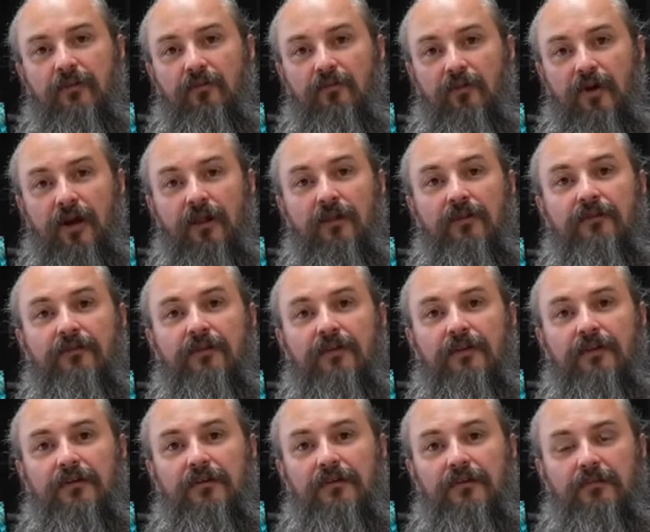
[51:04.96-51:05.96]

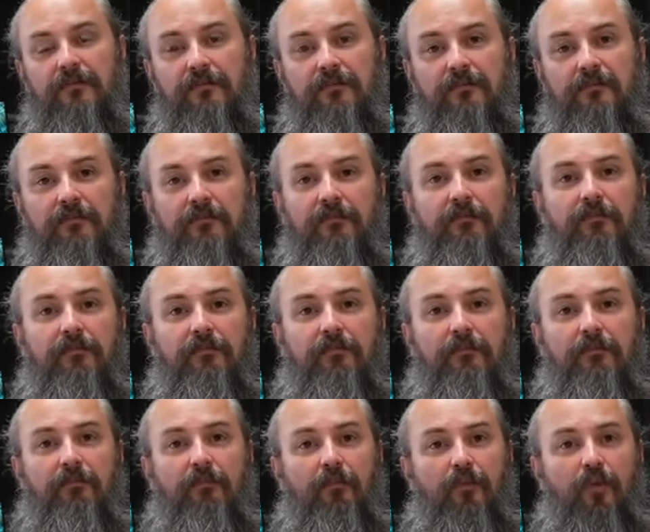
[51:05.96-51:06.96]
relevant
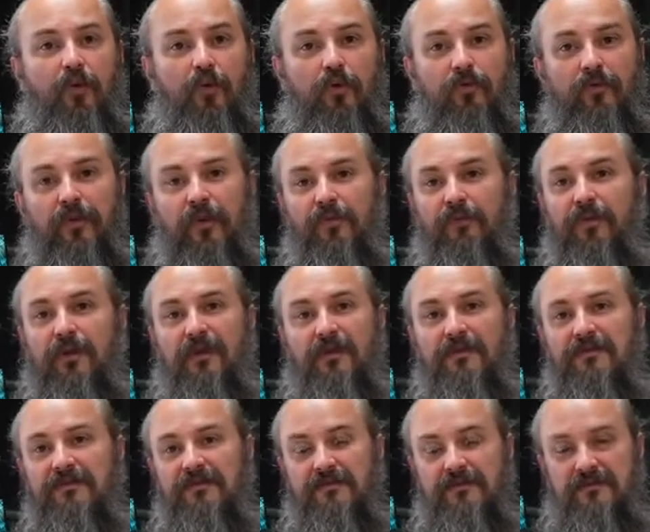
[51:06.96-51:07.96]
moving
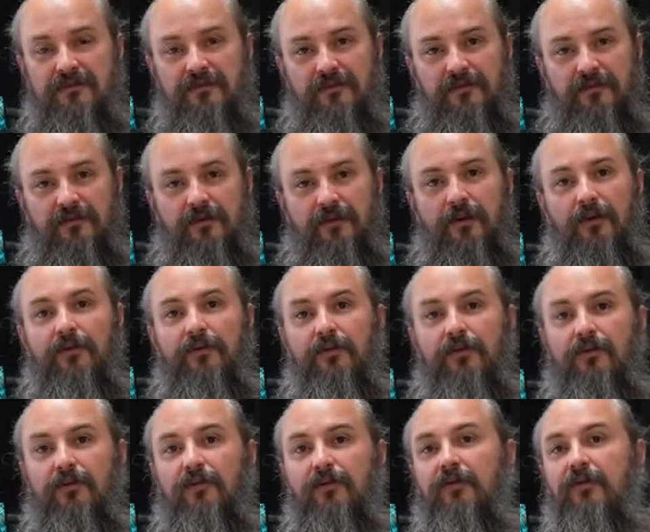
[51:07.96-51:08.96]
pieces of
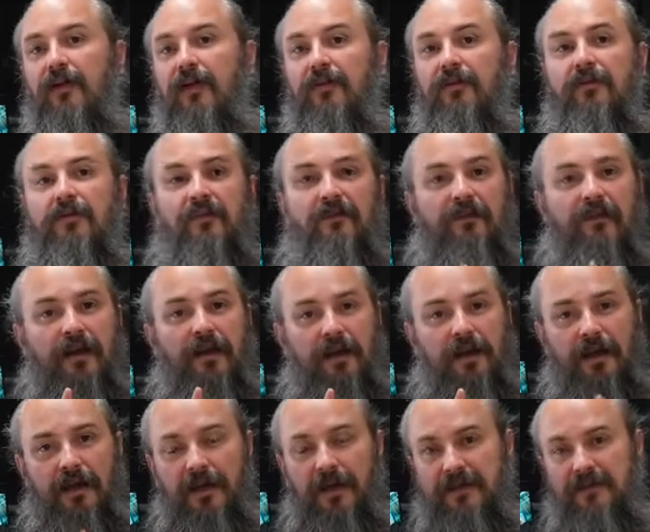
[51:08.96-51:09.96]
Earth 2, like things like
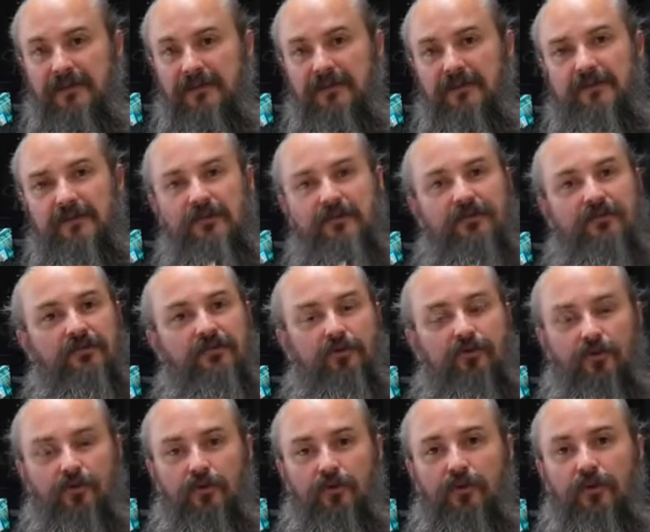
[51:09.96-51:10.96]
essence and
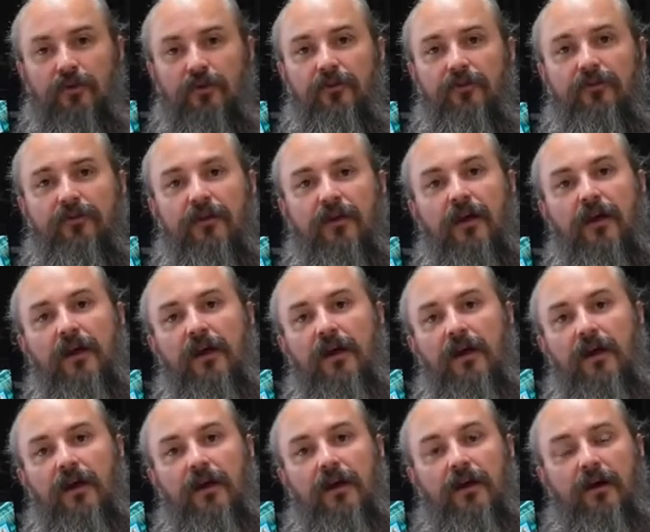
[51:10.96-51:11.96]
jewels,
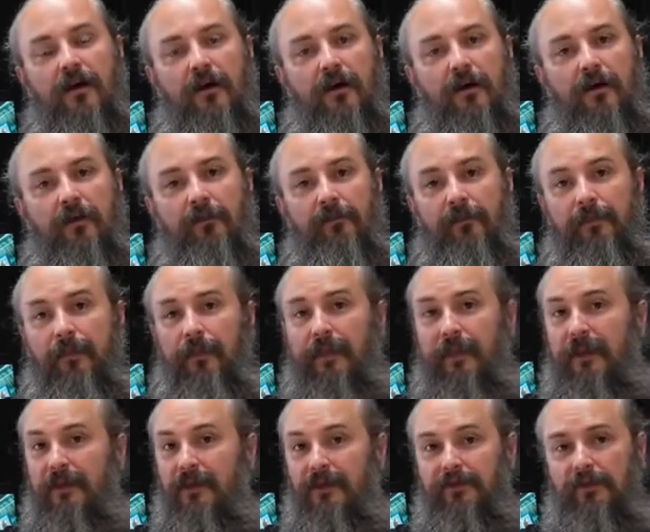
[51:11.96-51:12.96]

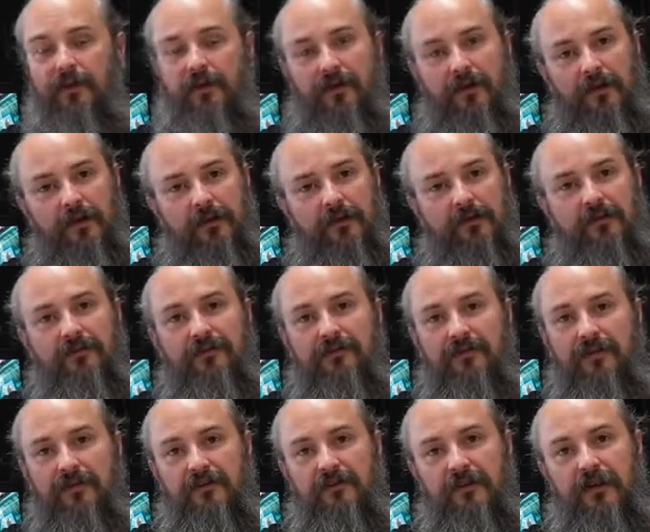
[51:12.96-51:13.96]
EPLs,
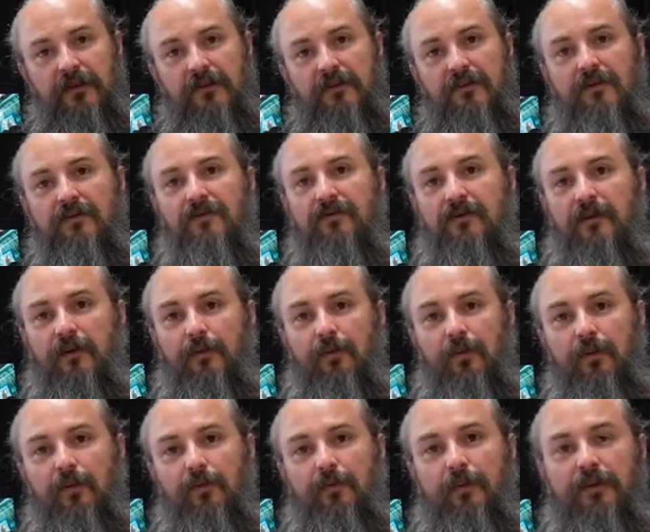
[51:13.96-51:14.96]
things like this that
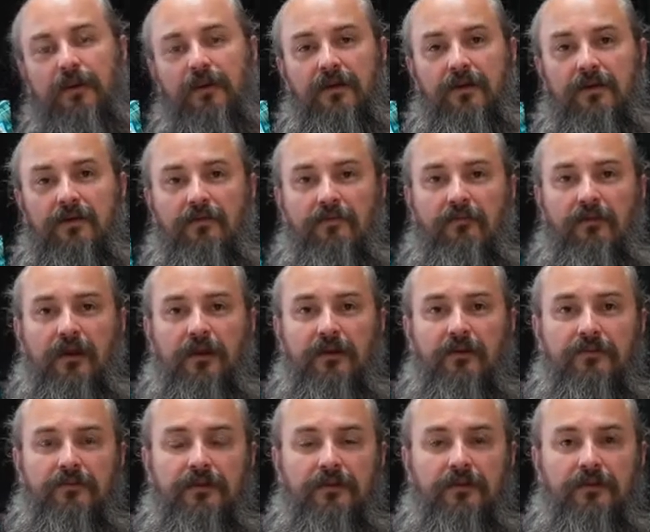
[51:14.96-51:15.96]
will be
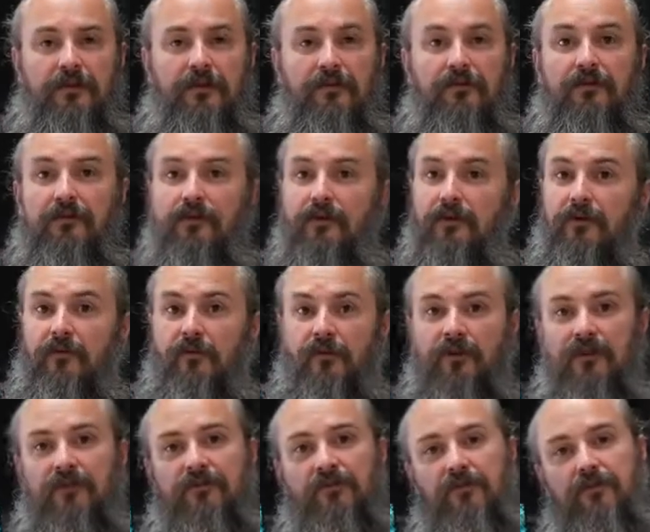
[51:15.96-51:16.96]
relevant long-term,
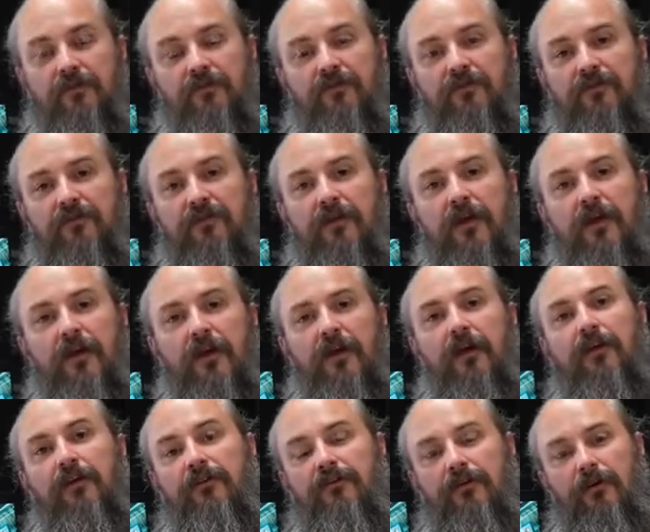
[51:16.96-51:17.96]
resources.
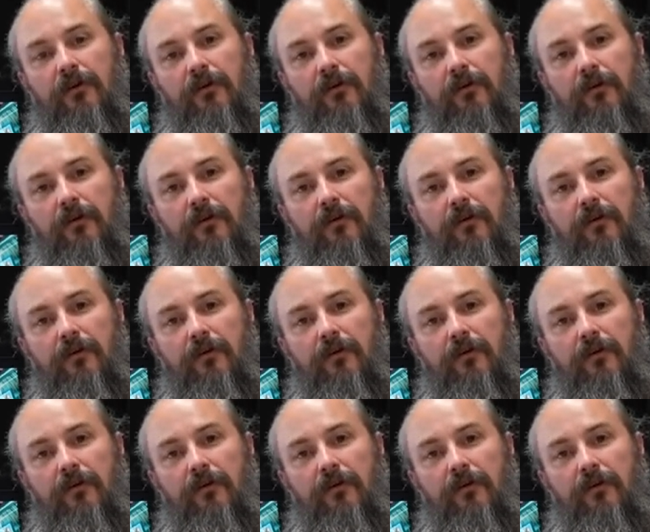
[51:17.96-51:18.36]
So